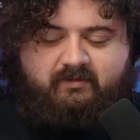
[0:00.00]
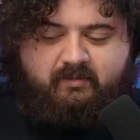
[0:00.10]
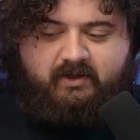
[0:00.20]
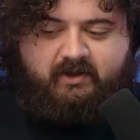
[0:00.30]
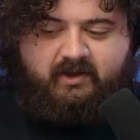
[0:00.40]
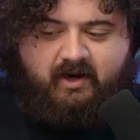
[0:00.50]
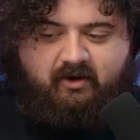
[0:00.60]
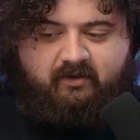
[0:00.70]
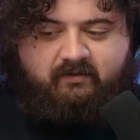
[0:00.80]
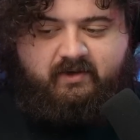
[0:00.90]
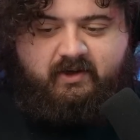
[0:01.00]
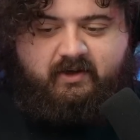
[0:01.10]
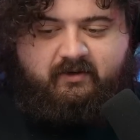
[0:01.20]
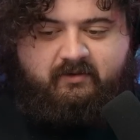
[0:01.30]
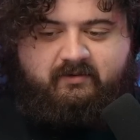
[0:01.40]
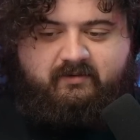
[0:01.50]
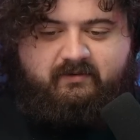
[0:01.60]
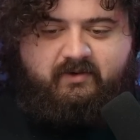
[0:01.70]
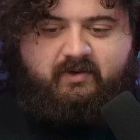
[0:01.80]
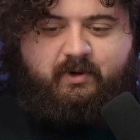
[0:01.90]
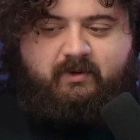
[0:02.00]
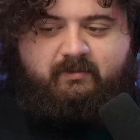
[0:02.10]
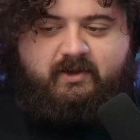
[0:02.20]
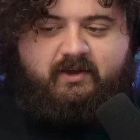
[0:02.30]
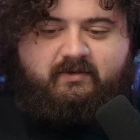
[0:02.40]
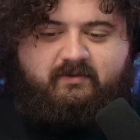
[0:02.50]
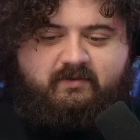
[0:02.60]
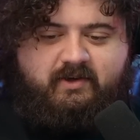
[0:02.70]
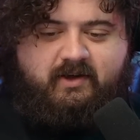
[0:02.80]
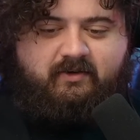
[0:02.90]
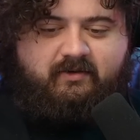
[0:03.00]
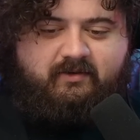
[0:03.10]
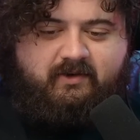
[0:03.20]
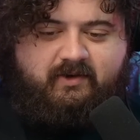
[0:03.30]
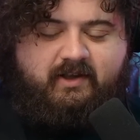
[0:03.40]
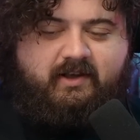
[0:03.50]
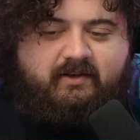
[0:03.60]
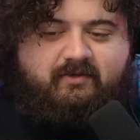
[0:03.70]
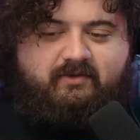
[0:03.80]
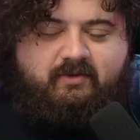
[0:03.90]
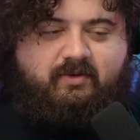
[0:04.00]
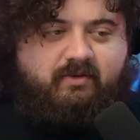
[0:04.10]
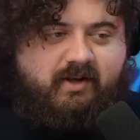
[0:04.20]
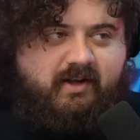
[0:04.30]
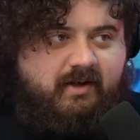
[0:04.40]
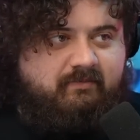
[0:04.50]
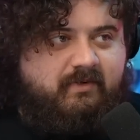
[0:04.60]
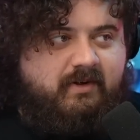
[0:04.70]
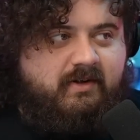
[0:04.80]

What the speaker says: Make a Karen video for the Pop Meat channel, and then I like do the whole get up.